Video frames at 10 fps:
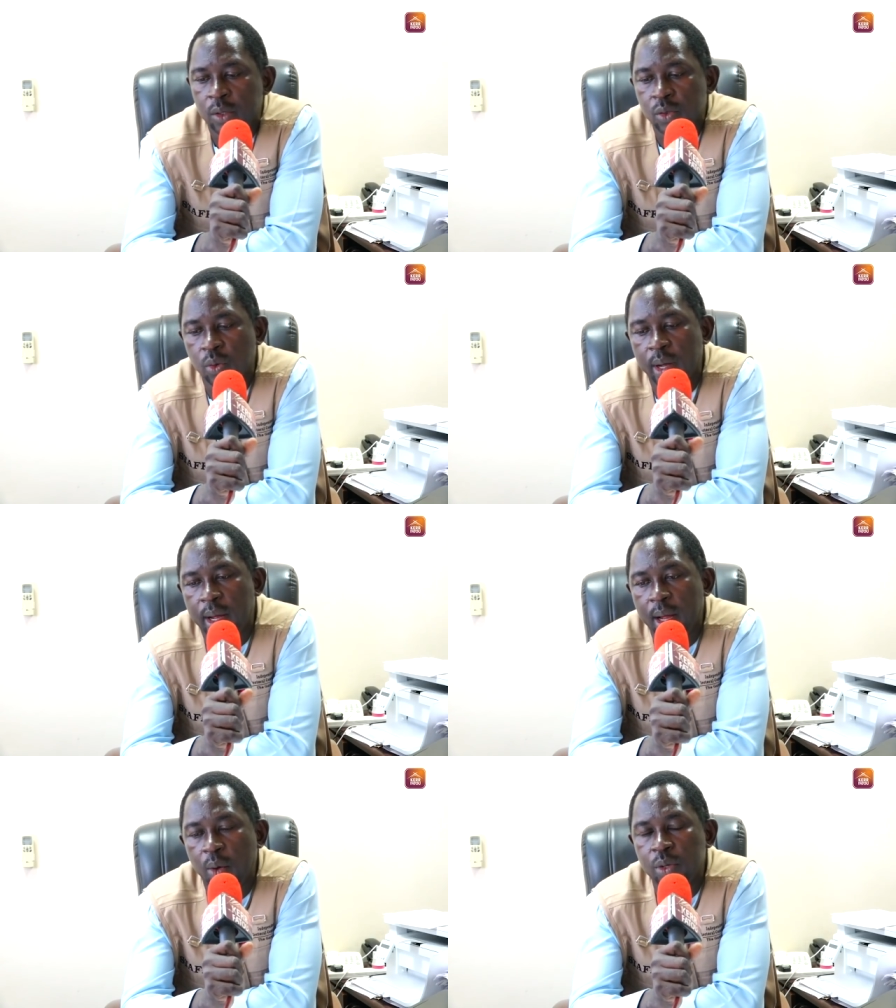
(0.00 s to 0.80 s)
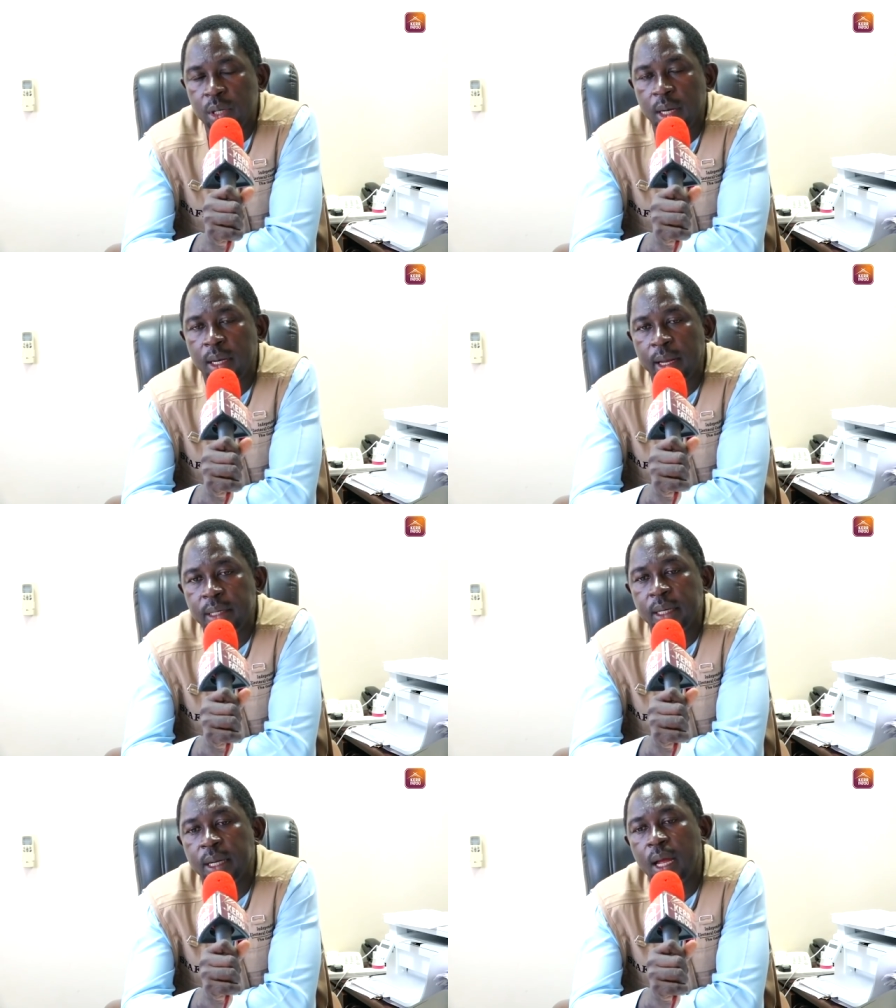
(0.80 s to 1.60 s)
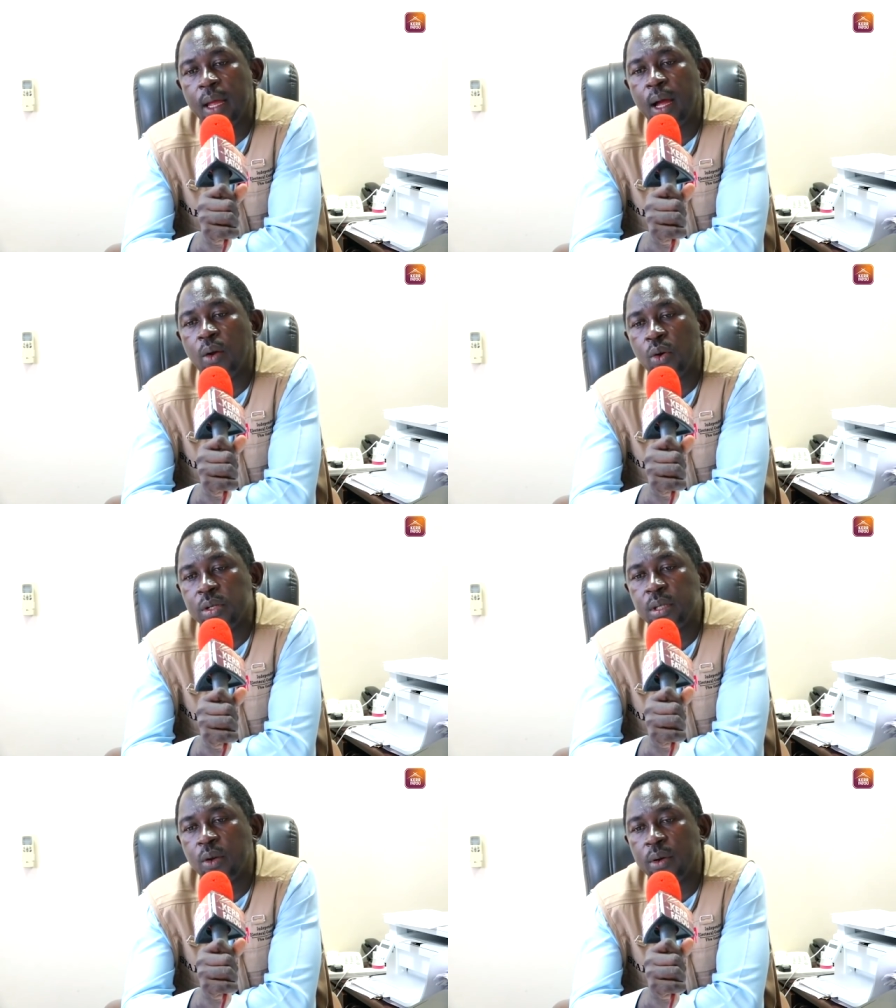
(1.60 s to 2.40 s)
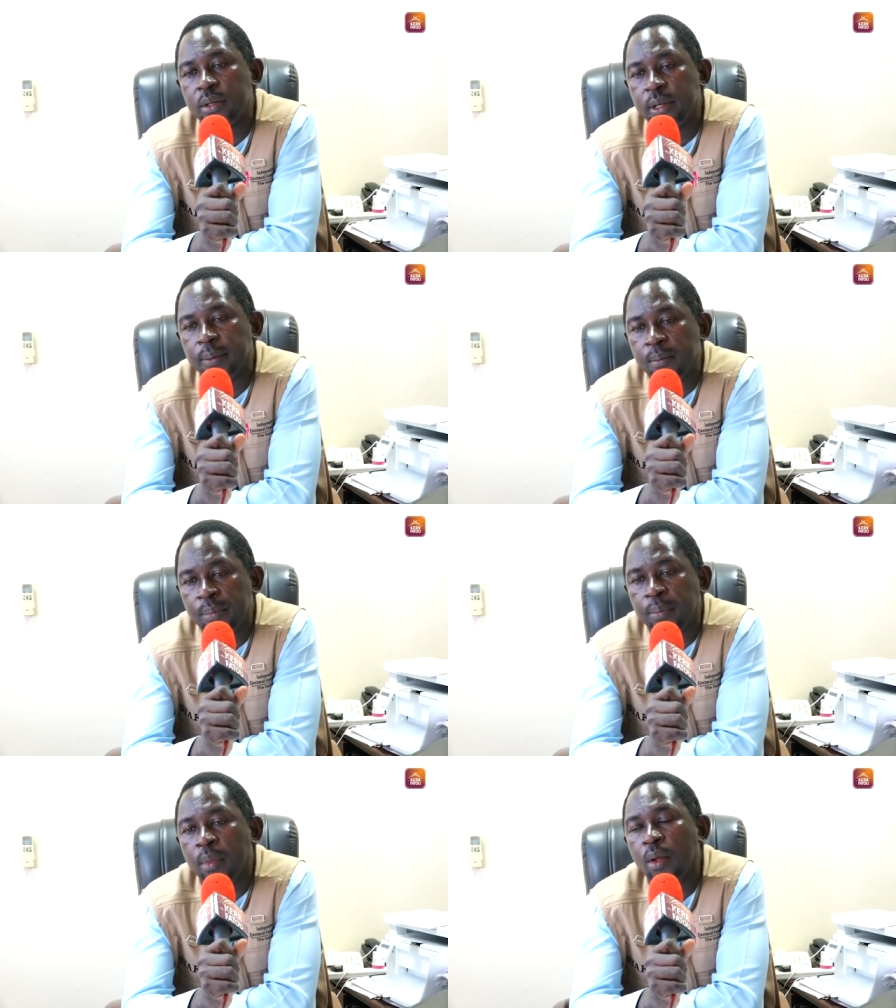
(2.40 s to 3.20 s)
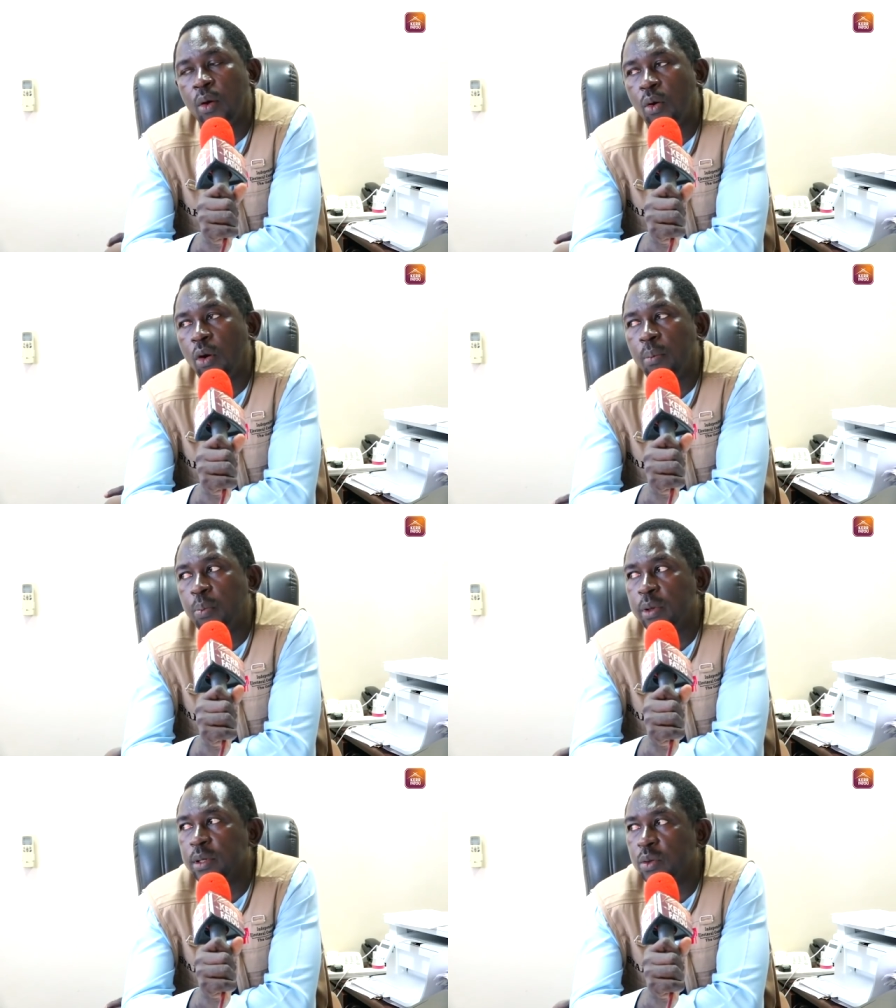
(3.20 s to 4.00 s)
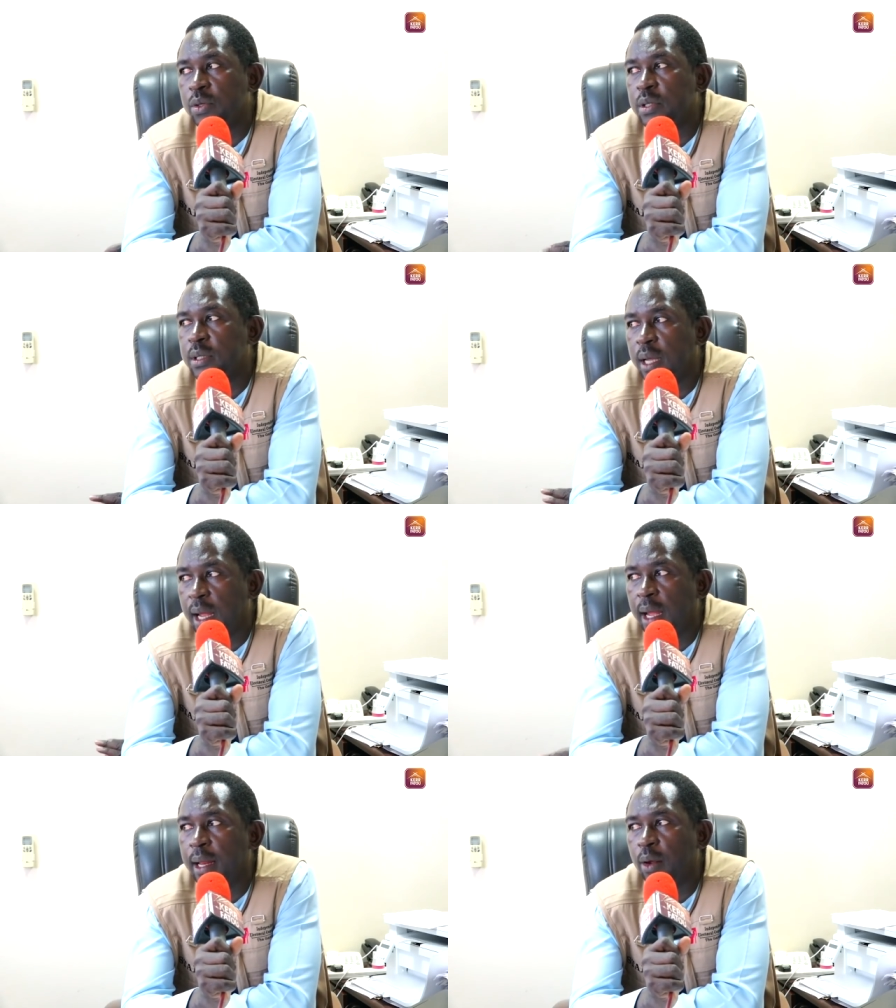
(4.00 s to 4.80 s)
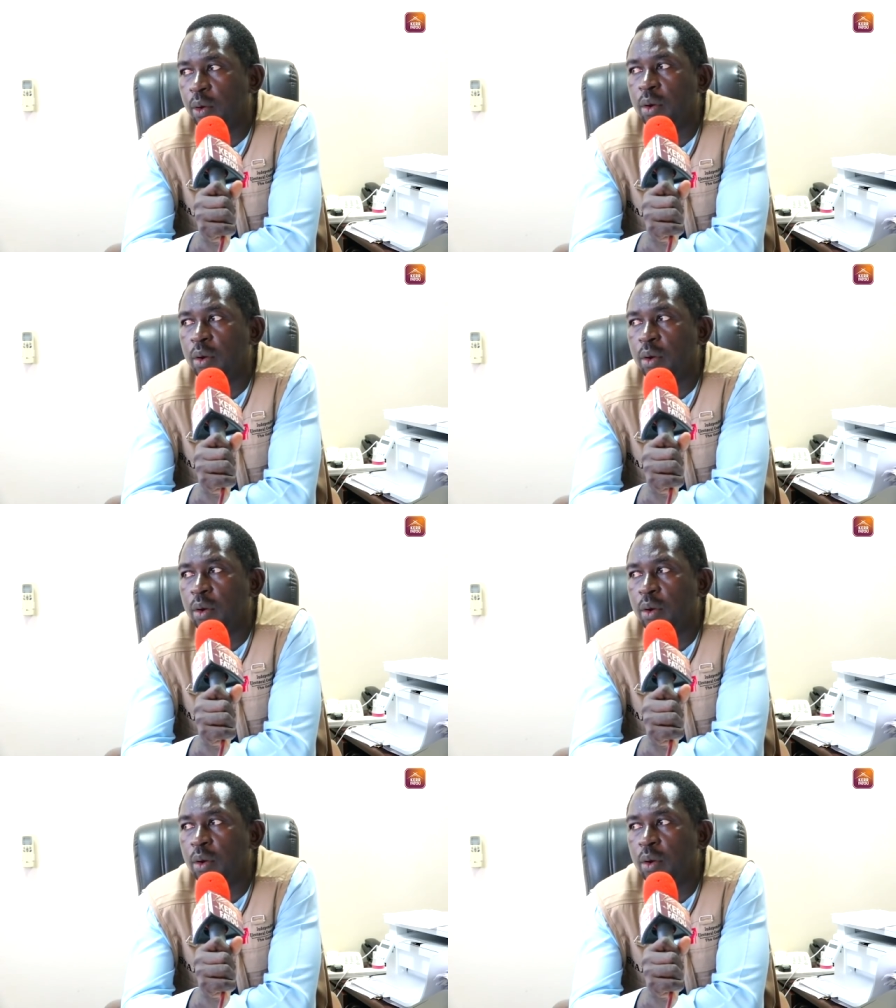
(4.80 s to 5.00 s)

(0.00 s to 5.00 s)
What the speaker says: So I would say that I think across the country, all polling stations are